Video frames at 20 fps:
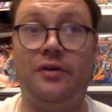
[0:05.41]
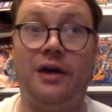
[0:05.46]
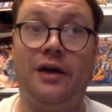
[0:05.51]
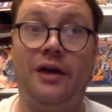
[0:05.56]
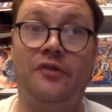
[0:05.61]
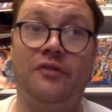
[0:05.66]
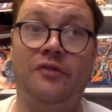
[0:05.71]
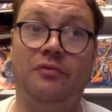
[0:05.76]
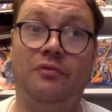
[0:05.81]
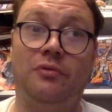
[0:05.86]

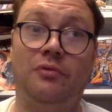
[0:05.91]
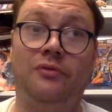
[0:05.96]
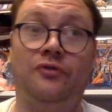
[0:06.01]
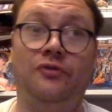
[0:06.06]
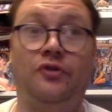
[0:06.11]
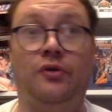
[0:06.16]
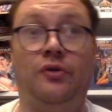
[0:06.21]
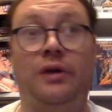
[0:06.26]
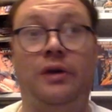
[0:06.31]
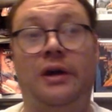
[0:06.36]
how's everyone
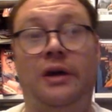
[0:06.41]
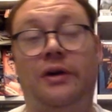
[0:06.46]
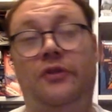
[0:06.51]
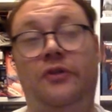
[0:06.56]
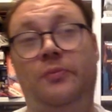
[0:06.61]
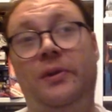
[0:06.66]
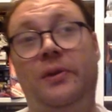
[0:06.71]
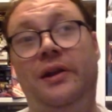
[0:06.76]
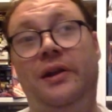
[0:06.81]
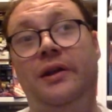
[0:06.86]
doing? It's
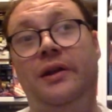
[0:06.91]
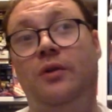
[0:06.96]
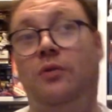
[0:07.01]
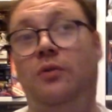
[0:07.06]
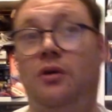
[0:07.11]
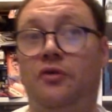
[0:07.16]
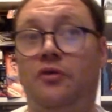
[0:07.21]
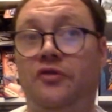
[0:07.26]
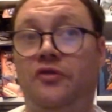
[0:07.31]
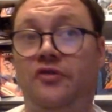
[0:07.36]
been a little
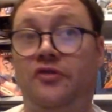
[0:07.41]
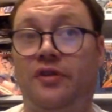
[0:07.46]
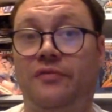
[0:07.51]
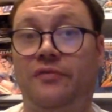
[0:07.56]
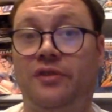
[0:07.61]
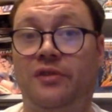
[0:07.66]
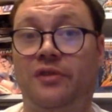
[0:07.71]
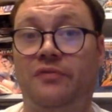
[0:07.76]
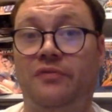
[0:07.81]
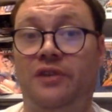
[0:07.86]
while since I've
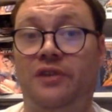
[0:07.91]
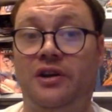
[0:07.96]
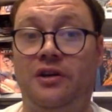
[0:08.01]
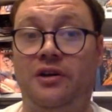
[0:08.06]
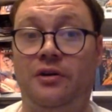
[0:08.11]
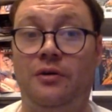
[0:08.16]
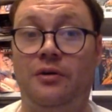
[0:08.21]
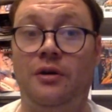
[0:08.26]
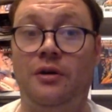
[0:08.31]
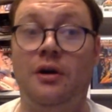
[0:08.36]
done a
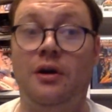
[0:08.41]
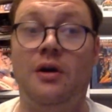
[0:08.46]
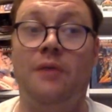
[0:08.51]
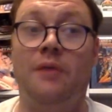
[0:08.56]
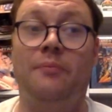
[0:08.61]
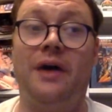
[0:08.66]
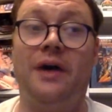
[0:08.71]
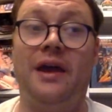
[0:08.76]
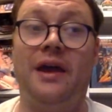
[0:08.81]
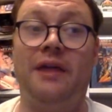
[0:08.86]
video,
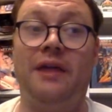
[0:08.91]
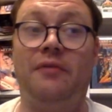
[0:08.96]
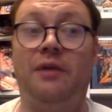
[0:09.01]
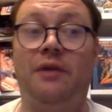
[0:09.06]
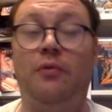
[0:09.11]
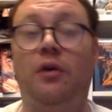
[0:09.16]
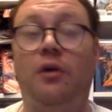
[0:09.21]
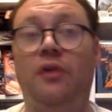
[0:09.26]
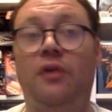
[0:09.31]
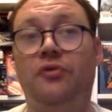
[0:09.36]
but anyway,
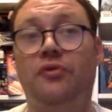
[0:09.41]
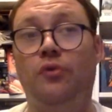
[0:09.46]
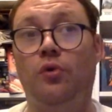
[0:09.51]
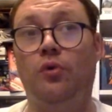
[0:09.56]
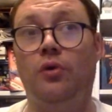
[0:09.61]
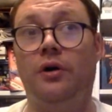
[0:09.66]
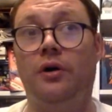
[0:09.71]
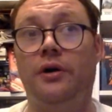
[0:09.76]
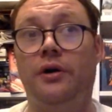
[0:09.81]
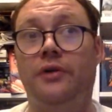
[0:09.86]
what I thought
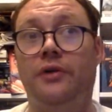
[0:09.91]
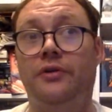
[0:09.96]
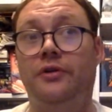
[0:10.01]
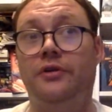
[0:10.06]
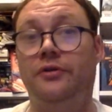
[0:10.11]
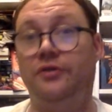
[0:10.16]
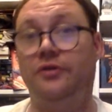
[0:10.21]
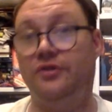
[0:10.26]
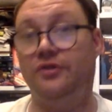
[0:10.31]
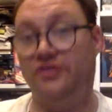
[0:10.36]
I'd
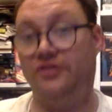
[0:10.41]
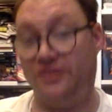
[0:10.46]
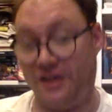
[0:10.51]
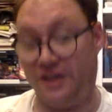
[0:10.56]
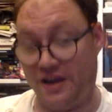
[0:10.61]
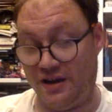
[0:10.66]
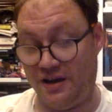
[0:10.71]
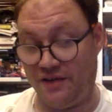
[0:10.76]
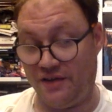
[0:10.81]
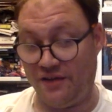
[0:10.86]
do
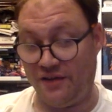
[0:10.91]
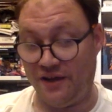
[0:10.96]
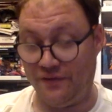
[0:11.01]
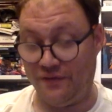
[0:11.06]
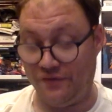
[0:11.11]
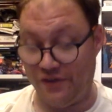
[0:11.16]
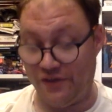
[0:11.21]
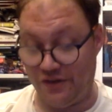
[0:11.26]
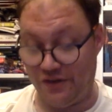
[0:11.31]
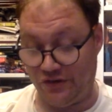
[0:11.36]
today, I've had
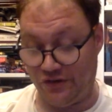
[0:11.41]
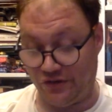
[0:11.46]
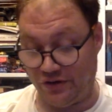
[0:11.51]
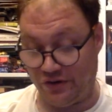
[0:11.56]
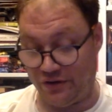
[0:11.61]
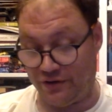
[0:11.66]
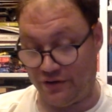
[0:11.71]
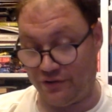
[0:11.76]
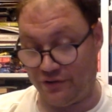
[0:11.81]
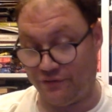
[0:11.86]
this
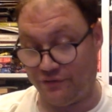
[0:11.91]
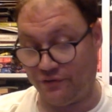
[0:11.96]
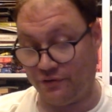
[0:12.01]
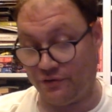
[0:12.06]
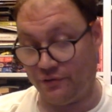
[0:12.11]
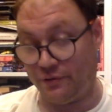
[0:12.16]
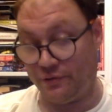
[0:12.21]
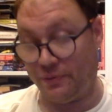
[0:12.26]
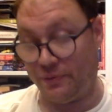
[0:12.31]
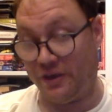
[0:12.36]
for
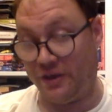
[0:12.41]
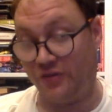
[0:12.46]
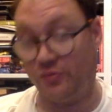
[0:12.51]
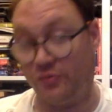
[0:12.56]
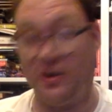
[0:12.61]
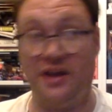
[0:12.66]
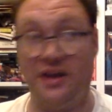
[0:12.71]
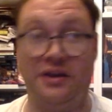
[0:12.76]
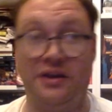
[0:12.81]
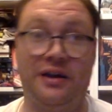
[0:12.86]
the past
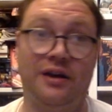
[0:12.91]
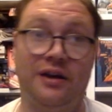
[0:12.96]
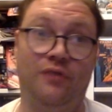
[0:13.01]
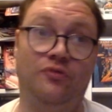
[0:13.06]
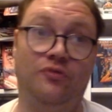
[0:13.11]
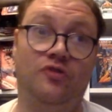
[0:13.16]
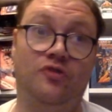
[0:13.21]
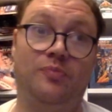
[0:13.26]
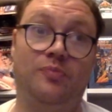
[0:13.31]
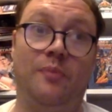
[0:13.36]
week now. I've
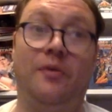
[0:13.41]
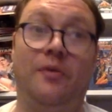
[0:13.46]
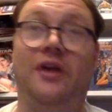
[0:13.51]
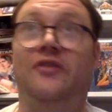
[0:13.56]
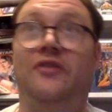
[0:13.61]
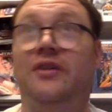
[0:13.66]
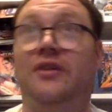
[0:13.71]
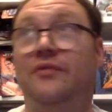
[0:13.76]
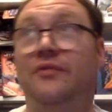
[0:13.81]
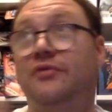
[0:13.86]
just been
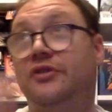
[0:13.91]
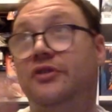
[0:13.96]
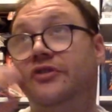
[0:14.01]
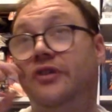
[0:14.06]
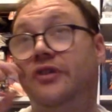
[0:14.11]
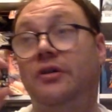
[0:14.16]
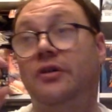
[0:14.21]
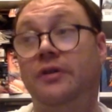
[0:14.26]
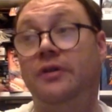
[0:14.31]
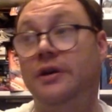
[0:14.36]
waiting for a
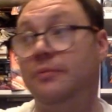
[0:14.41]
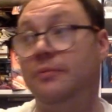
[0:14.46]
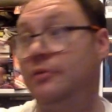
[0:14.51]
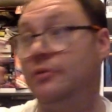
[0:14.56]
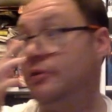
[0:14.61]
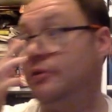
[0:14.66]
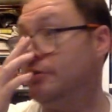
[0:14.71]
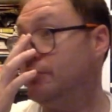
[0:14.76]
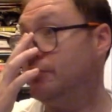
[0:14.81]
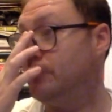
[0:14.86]

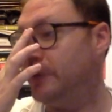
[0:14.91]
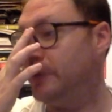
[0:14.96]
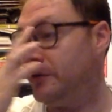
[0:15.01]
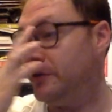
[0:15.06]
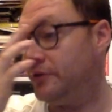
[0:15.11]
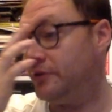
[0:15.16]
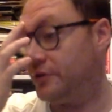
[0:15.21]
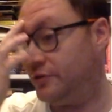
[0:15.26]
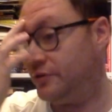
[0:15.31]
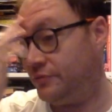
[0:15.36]
time when
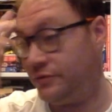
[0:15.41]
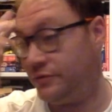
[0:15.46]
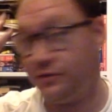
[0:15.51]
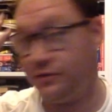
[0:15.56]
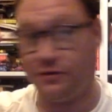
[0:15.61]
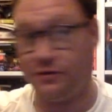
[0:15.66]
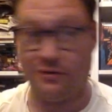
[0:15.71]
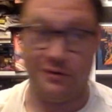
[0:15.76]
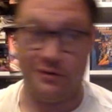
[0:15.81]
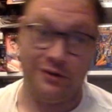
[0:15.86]
I can,